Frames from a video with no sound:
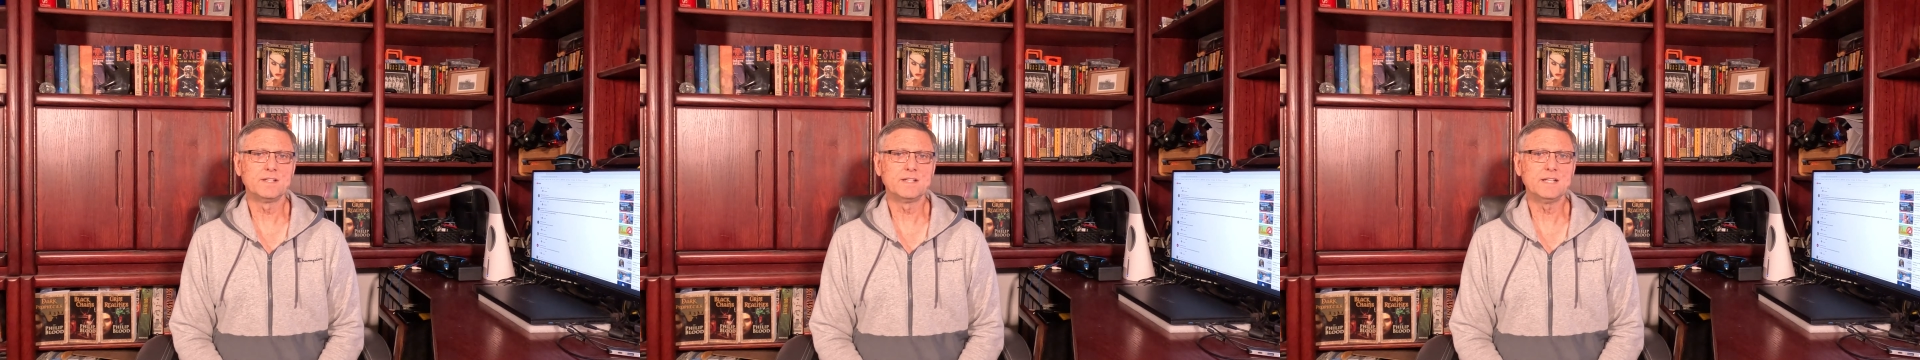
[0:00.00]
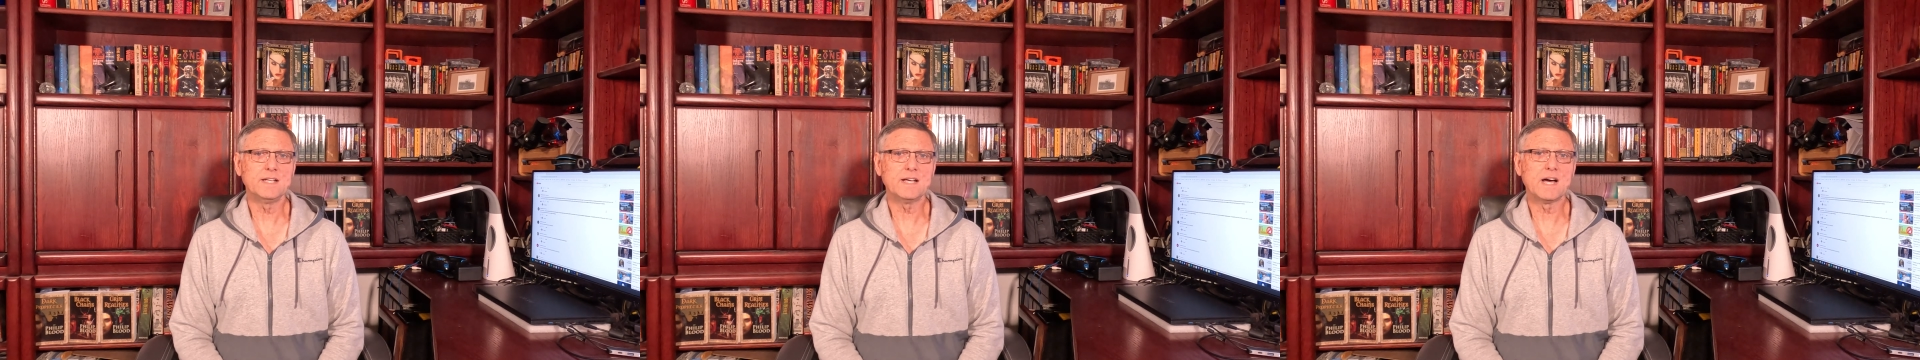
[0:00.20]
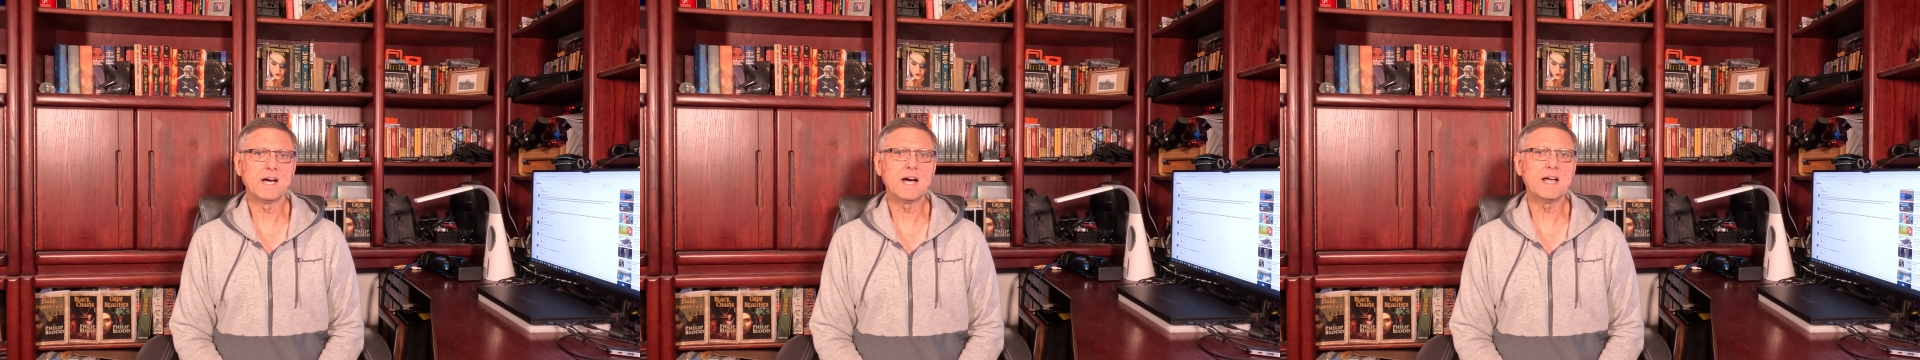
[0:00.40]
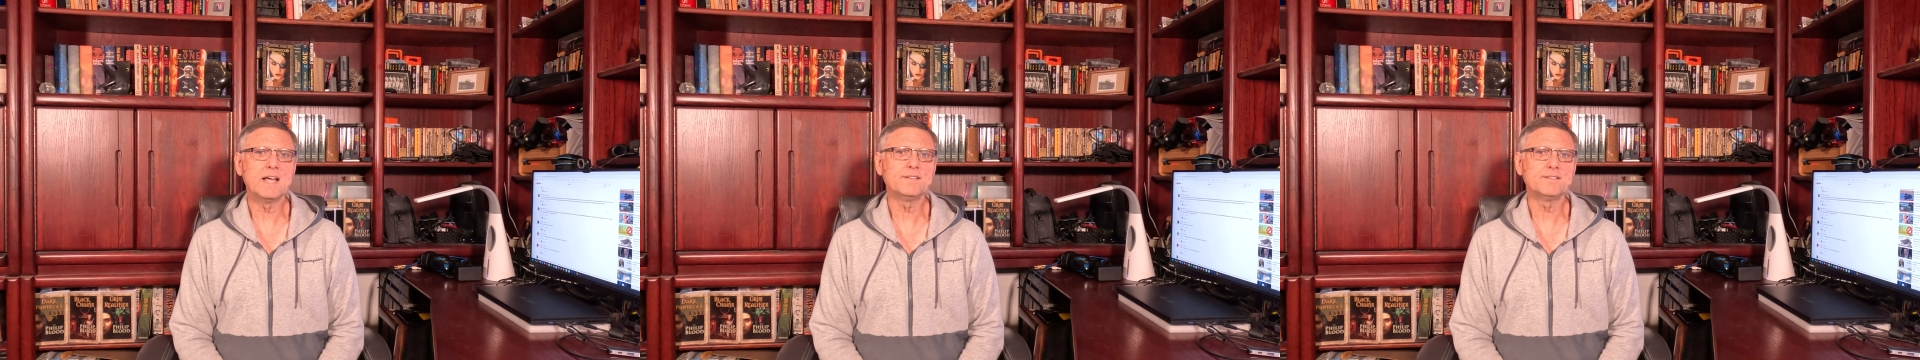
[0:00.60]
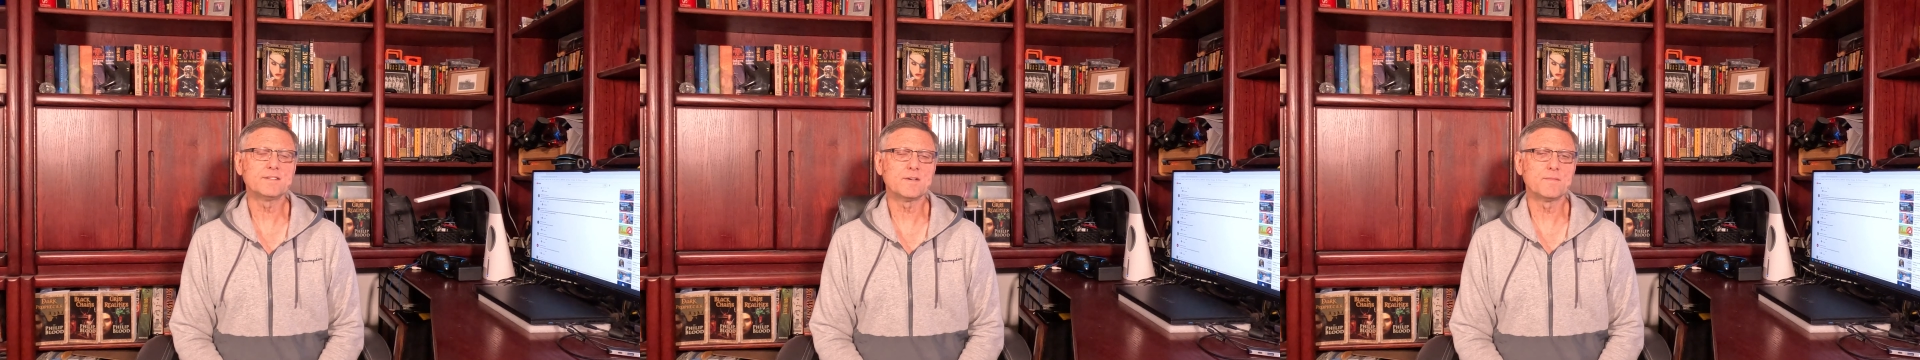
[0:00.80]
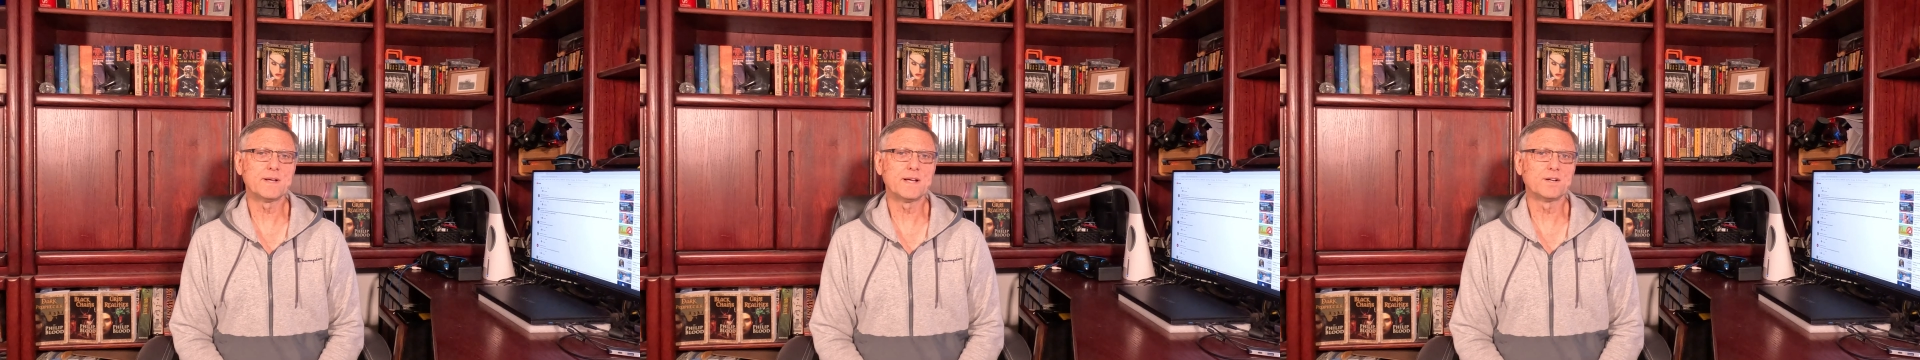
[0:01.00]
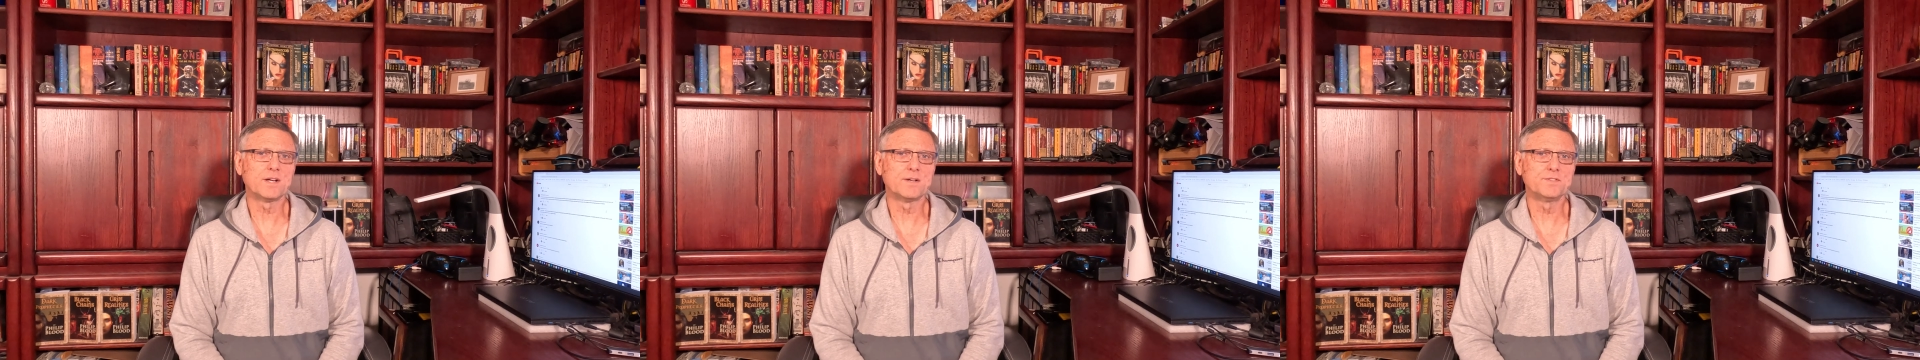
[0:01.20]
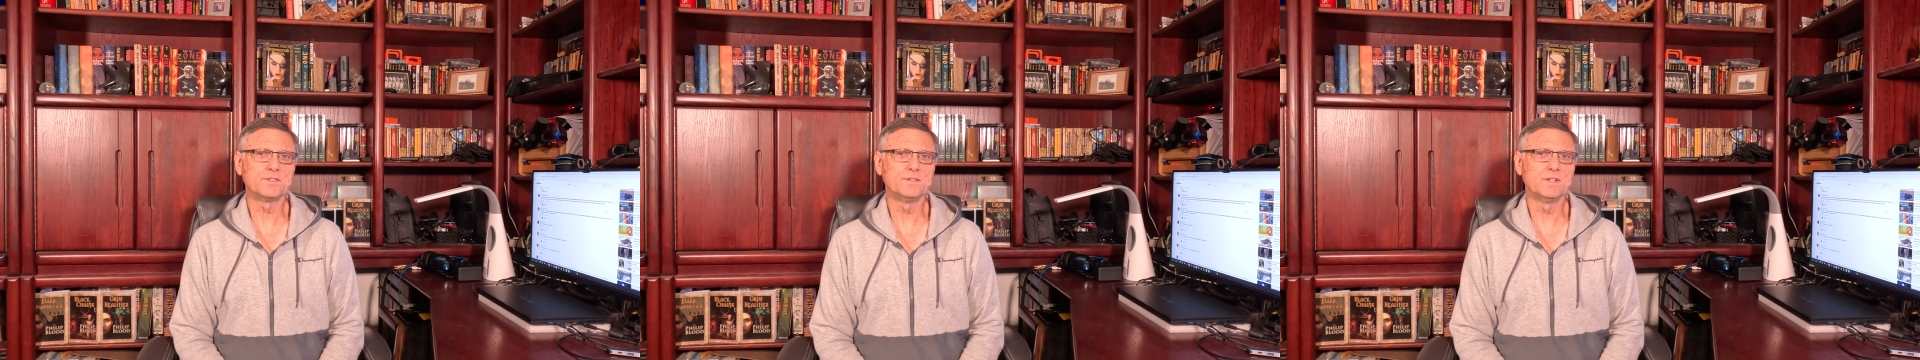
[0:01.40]
the highest amount
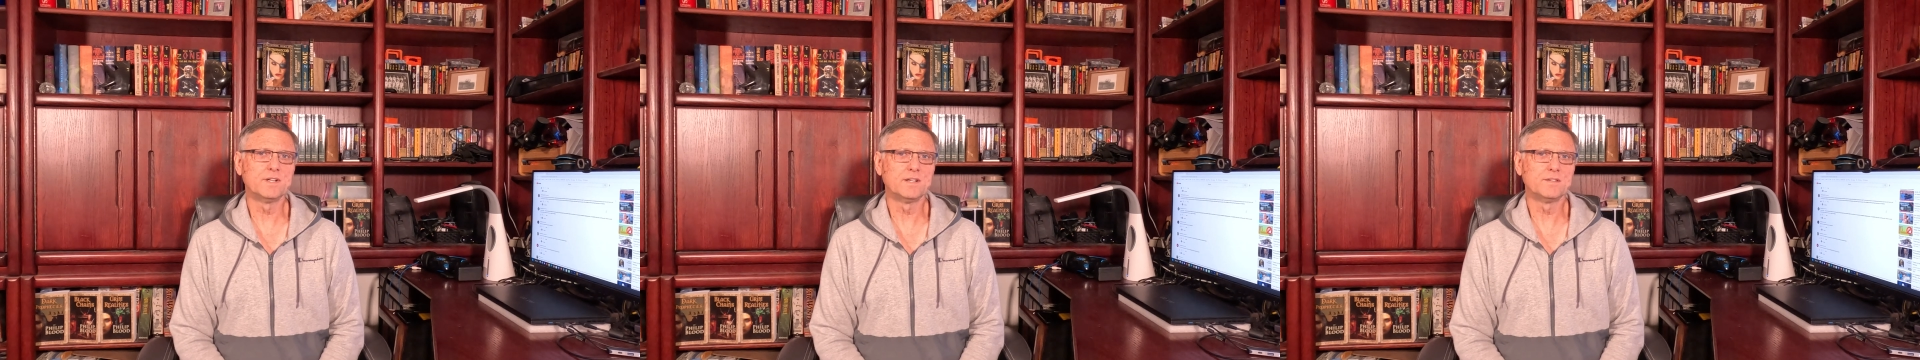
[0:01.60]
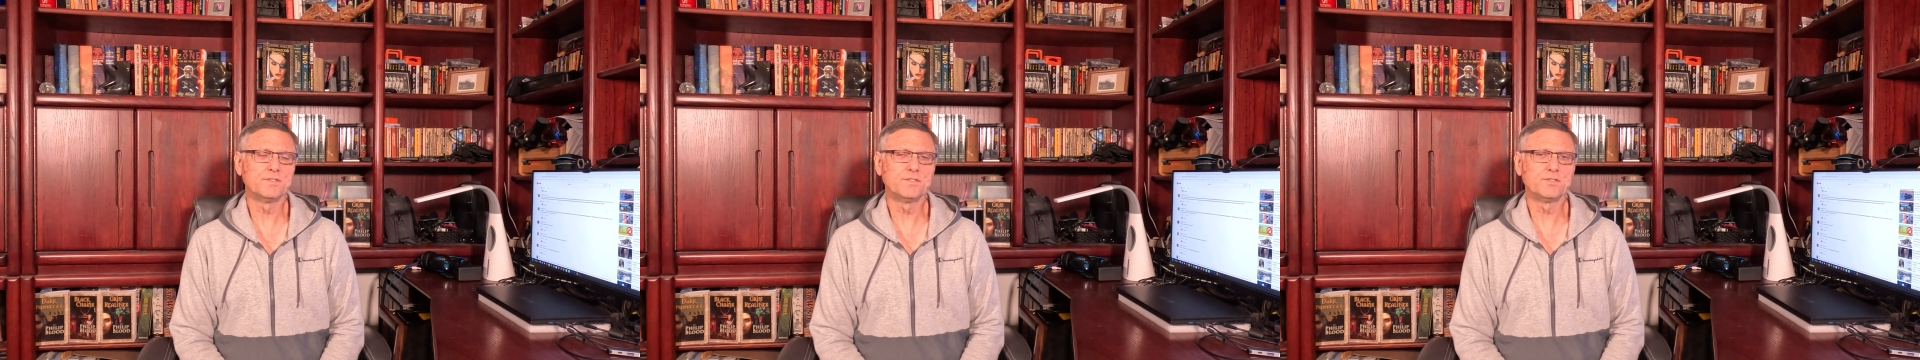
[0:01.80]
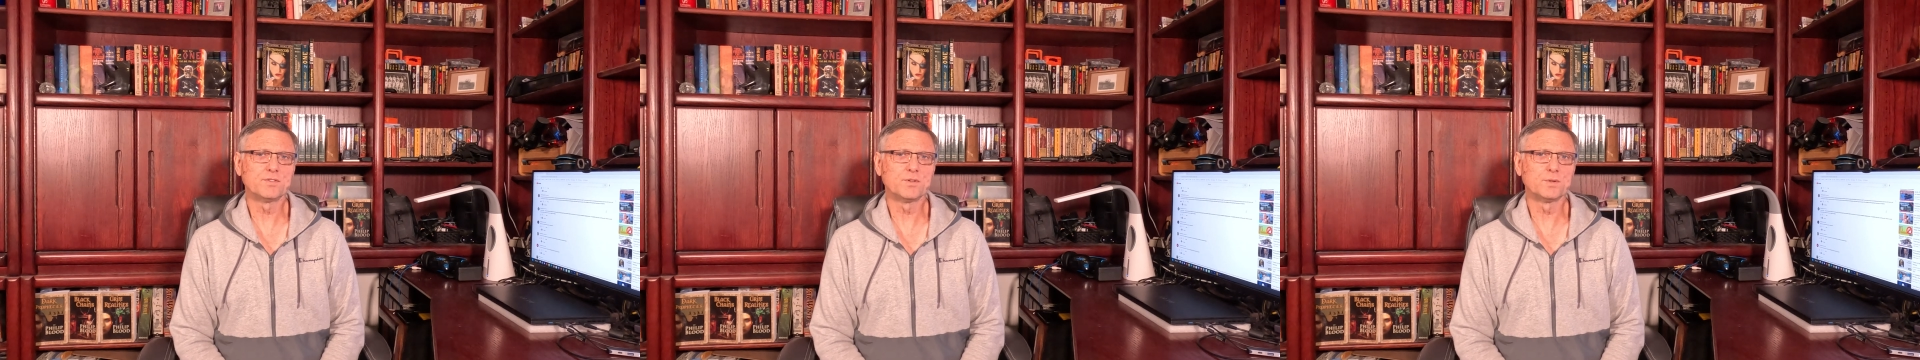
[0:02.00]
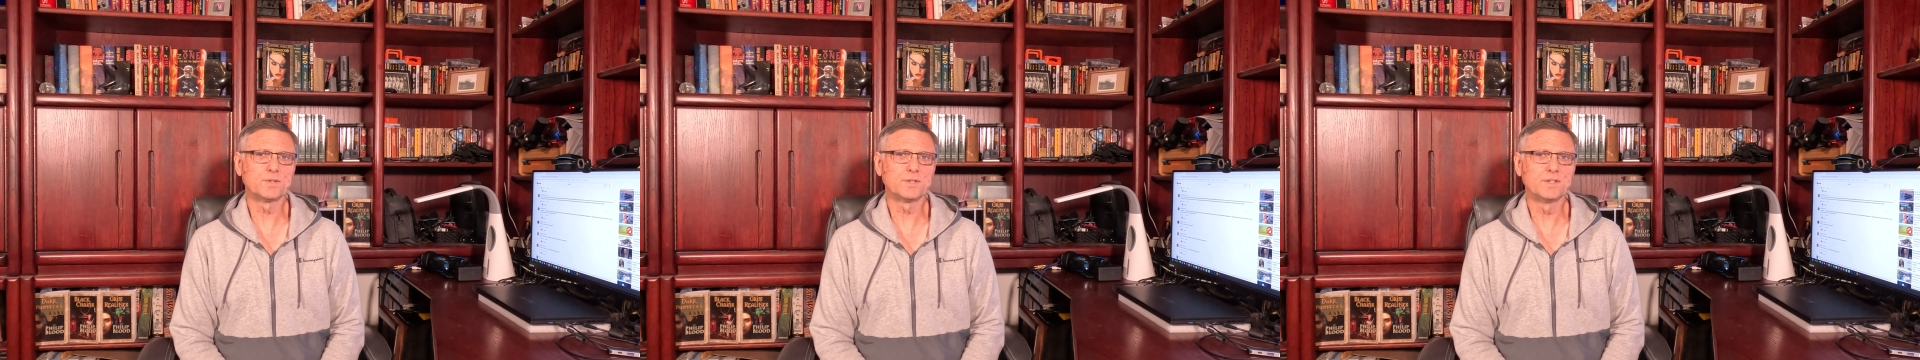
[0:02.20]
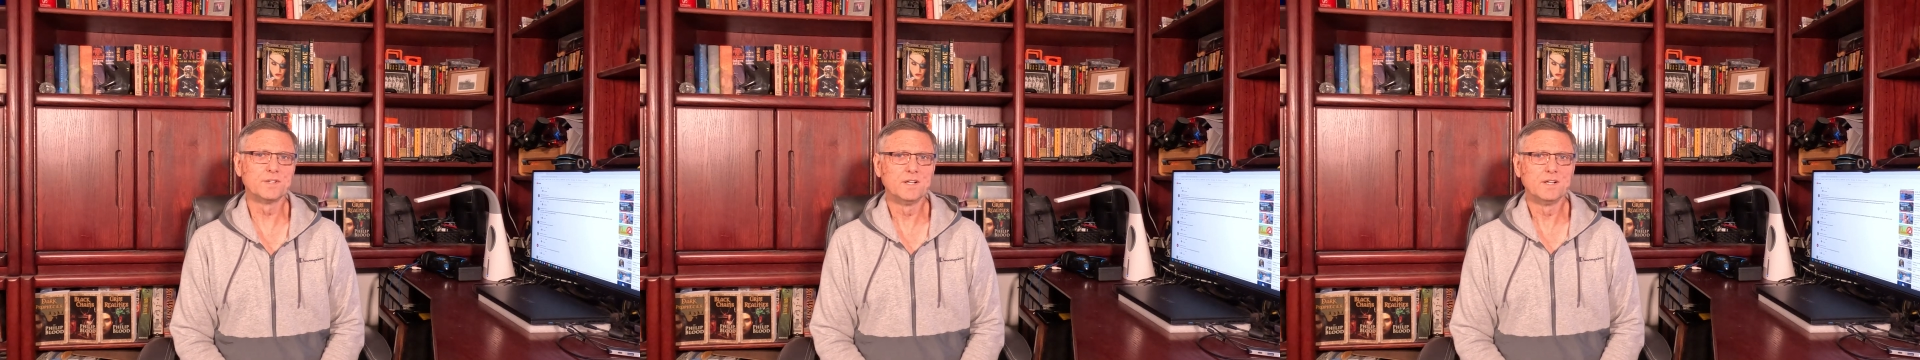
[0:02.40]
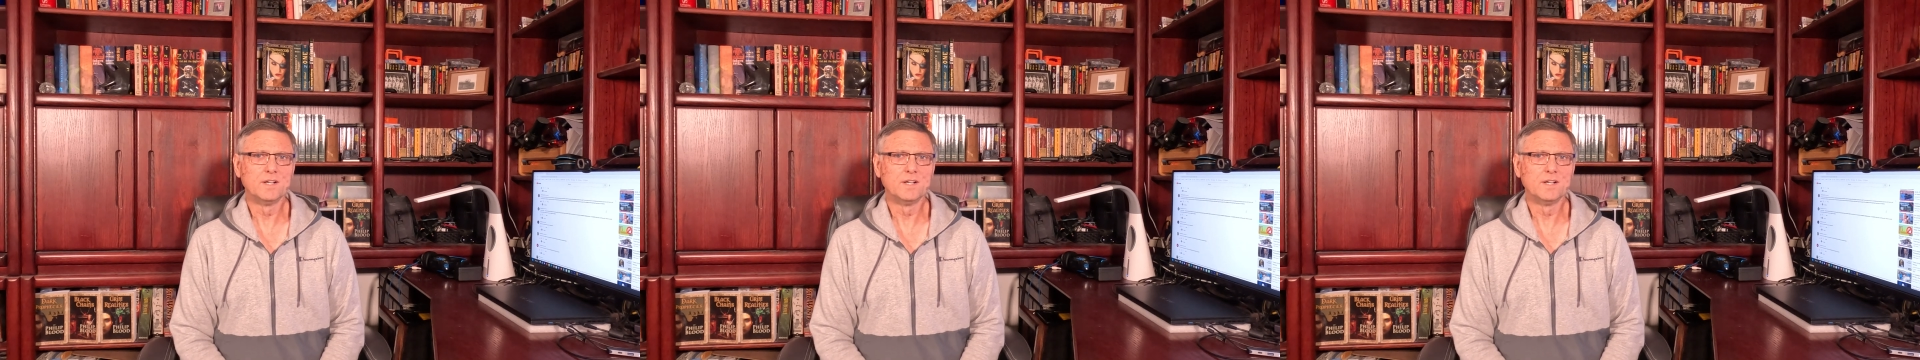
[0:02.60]
of solar